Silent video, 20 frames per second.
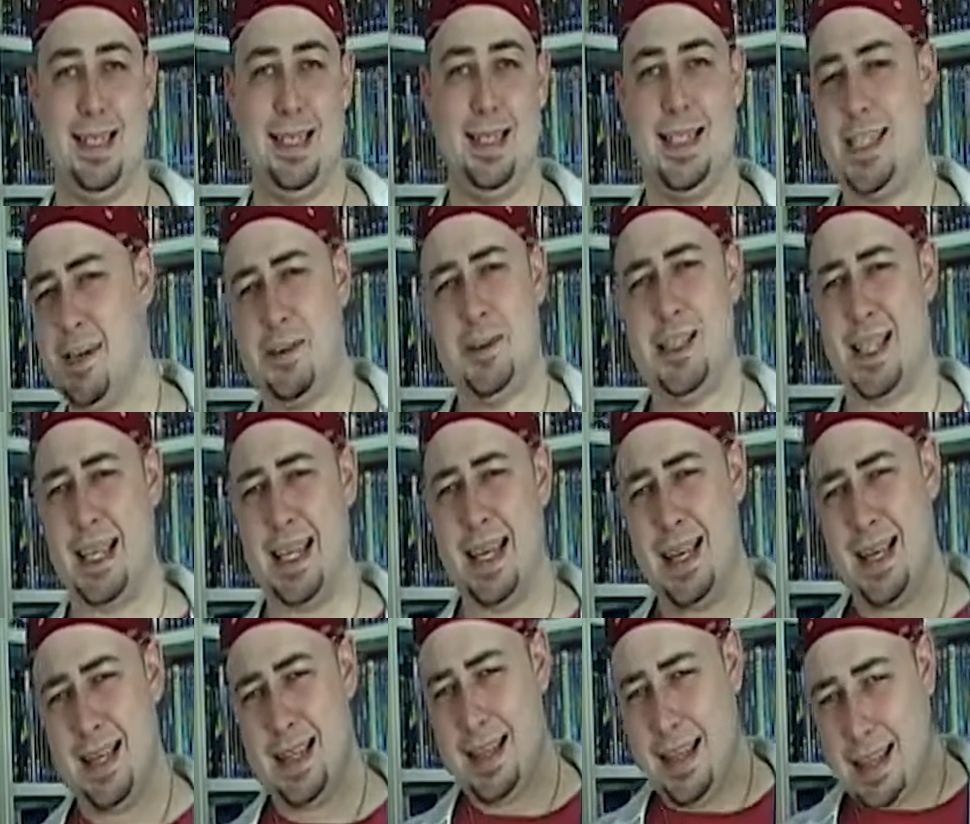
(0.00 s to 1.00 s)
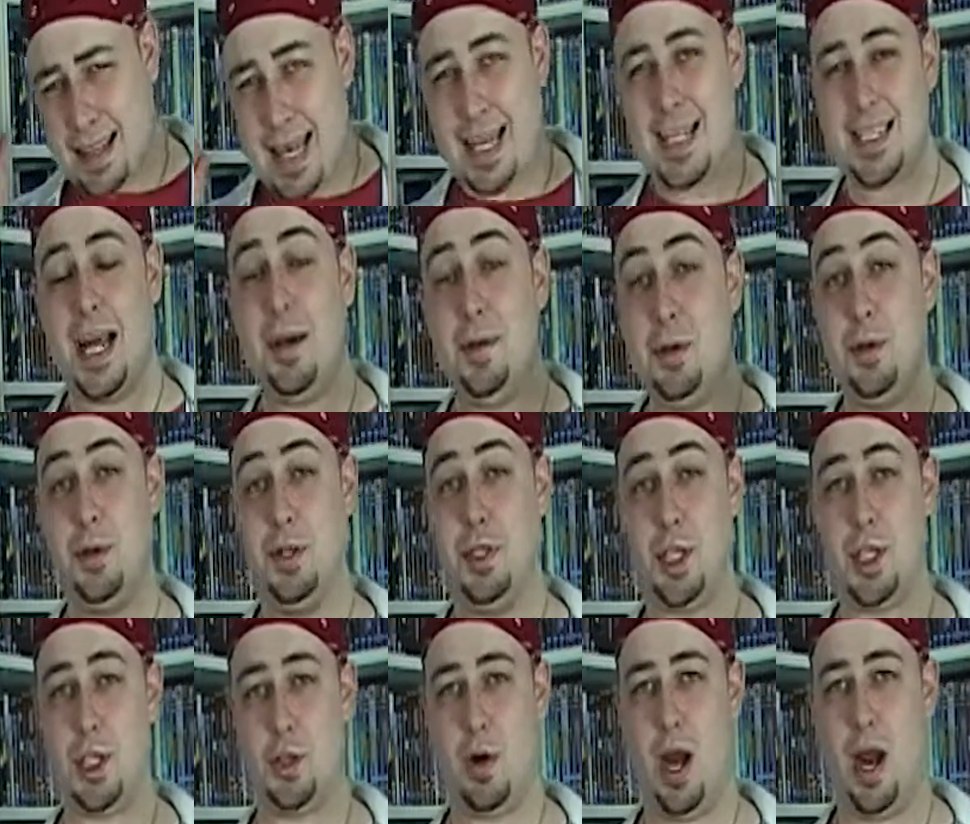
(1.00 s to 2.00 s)
Seriously, that's how you could
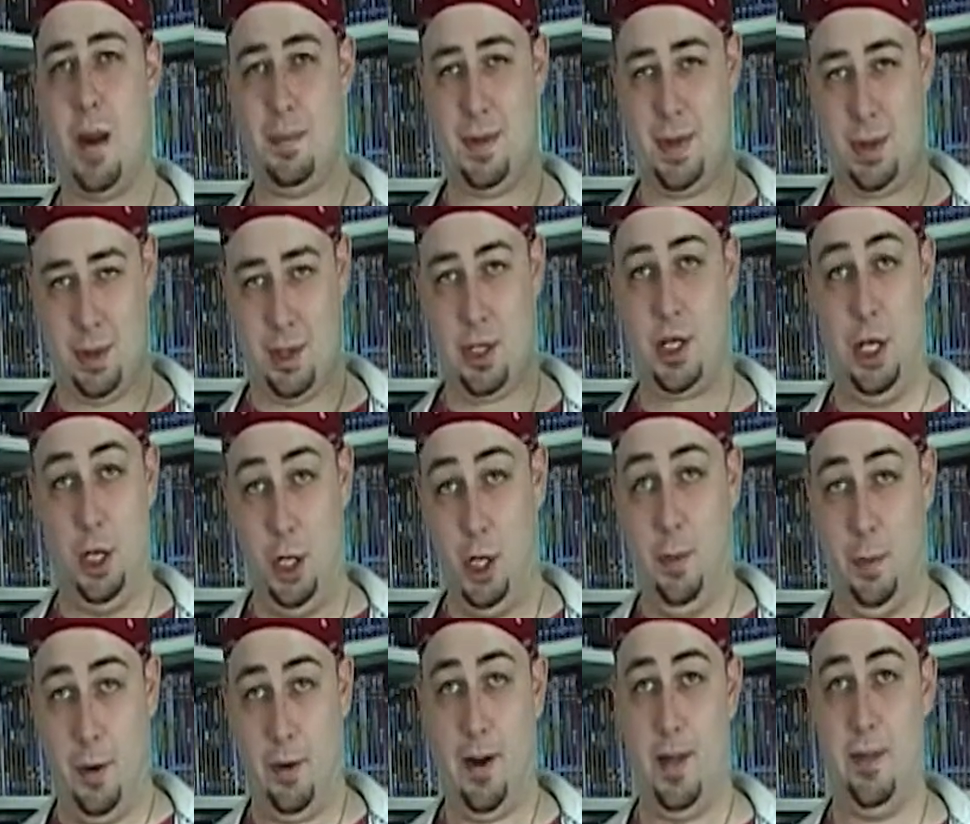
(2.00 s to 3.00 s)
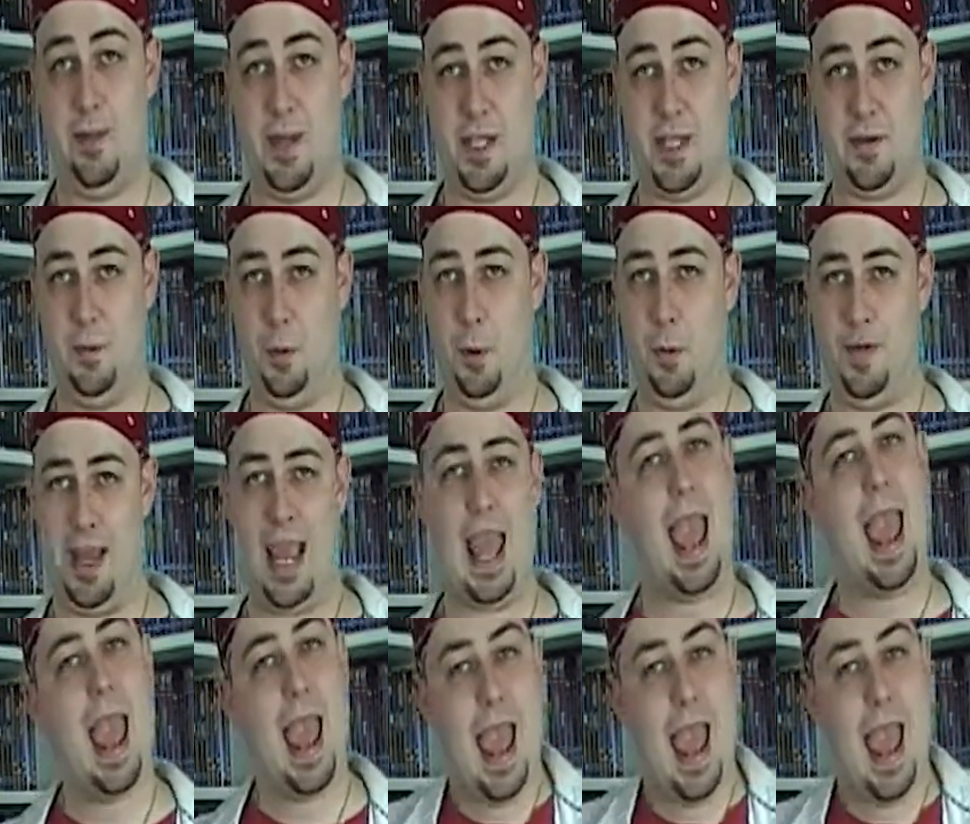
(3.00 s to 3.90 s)
describe the humour in this movie.